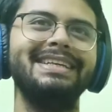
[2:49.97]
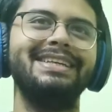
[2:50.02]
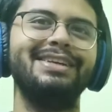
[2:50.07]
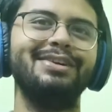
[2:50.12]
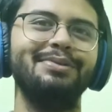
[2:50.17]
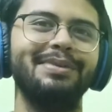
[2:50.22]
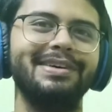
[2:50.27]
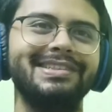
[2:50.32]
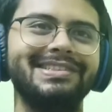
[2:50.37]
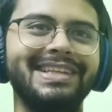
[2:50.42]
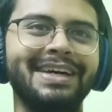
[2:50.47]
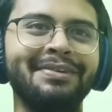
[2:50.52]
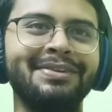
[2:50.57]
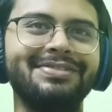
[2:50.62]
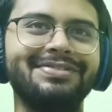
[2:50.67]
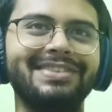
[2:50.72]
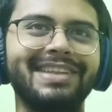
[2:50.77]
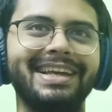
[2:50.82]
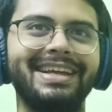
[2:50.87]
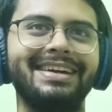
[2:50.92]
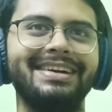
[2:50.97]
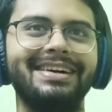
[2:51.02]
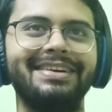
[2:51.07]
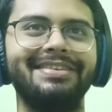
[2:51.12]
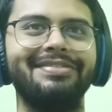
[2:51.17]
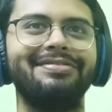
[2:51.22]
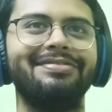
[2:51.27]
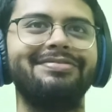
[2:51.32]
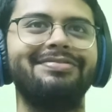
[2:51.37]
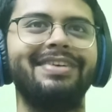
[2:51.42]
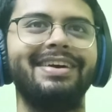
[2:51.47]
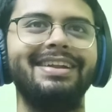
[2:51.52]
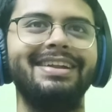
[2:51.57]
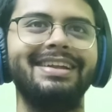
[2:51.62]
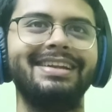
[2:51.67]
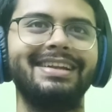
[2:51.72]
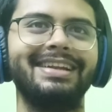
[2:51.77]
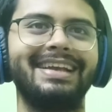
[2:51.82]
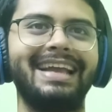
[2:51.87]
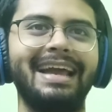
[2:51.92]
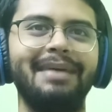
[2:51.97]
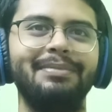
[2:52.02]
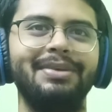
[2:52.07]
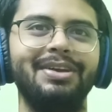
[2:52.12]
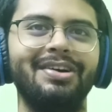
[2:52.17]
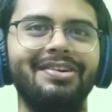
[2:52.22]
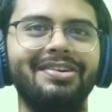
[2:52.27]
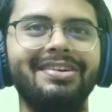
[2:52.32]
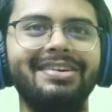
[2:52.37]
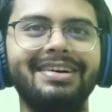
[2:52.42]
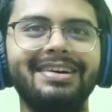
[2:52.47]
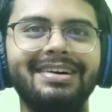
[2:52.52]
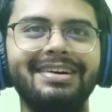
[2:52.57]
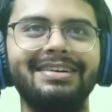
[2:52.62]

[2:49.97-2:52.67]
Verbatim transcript: BQs. That was like a fun little cameo.